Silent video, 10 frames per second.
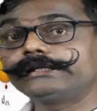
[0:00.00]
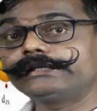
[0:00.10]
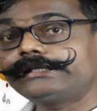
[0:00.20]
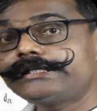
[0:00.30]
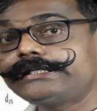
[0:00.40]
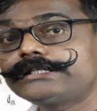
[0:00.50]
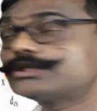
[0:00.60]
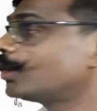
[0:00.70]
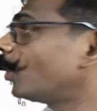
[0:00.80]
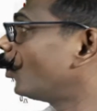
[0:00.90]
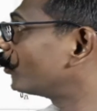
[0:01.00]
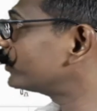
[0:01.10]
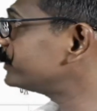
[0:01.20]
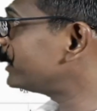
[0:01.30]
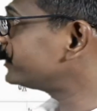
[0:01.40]
is
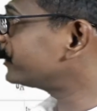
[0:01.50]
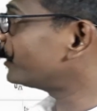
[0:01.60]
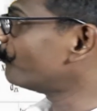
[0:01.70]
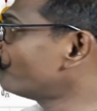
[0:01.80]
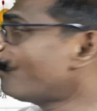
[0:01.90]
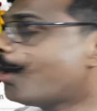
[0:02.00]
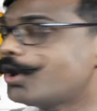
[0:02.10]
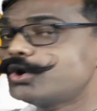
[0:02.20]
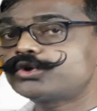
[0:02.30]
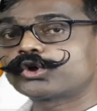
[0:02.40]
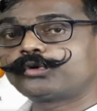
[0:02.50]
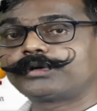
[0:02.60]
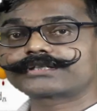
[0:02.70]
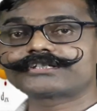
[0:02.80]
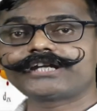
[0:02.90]
oriented more
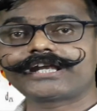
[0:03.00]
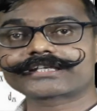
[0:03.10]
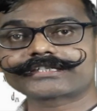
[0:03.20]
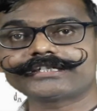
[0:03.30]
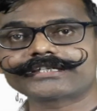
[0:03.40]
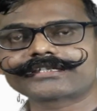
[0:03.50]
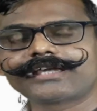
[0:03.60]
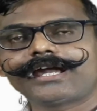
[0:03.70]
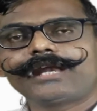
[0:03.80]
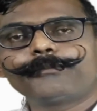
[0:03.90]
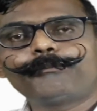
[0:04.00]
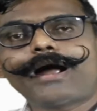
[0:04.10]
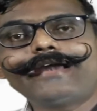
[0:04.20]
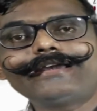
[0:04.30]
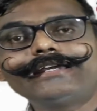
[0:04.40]
towards z axis and
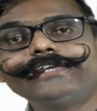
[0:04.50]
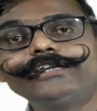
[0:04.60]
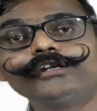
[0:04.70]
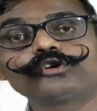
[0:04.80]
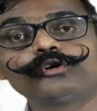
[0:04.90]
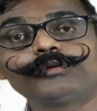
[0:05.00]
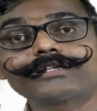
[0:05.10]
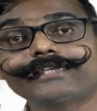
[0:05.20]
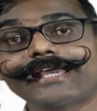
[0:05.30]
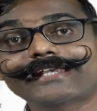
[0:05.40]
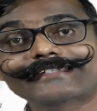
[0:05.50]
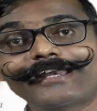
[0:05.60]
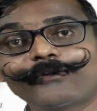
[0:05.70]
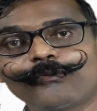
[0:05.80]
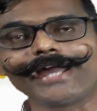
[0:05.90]
partly towards x
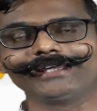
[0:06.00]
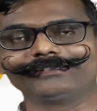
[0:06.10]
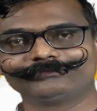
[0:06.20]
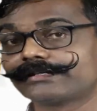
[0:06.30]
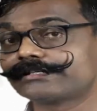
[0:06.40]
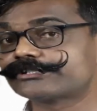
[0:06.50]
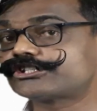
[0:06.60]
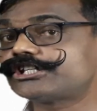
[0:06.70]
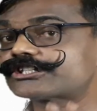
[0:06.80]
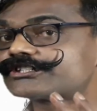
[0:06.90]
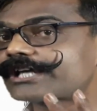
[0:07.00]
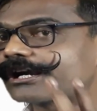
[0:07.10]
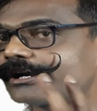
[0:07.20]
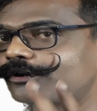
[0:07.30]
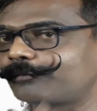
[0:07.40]
and y. See the
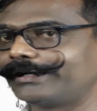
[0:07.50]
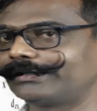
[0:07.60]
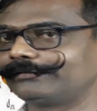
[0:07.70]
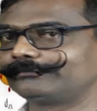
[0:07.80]
second orbital,